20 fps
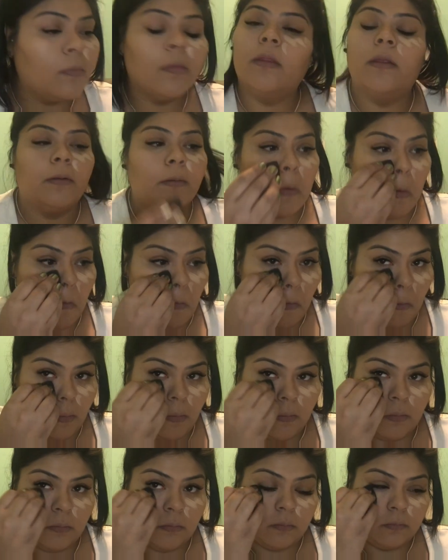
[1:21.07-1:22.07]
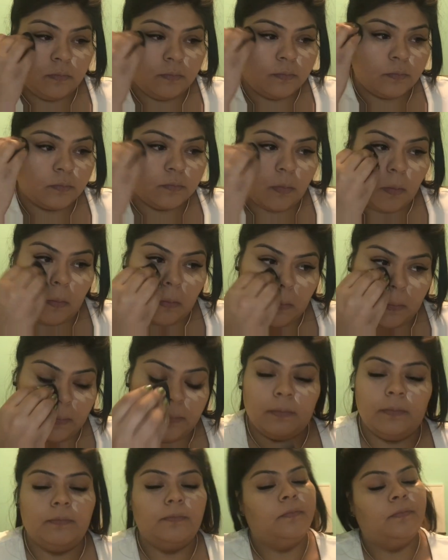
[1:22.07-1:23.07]
just to get it nice and
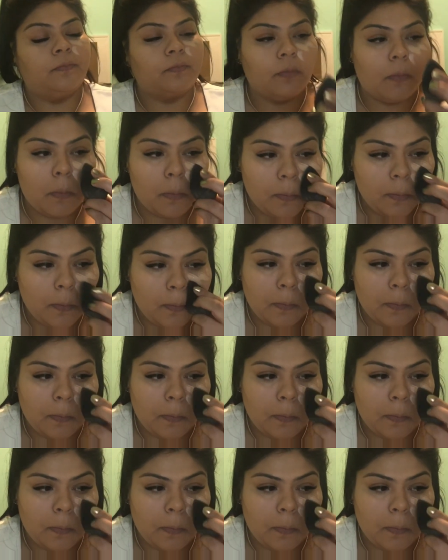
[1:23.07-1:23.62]
even.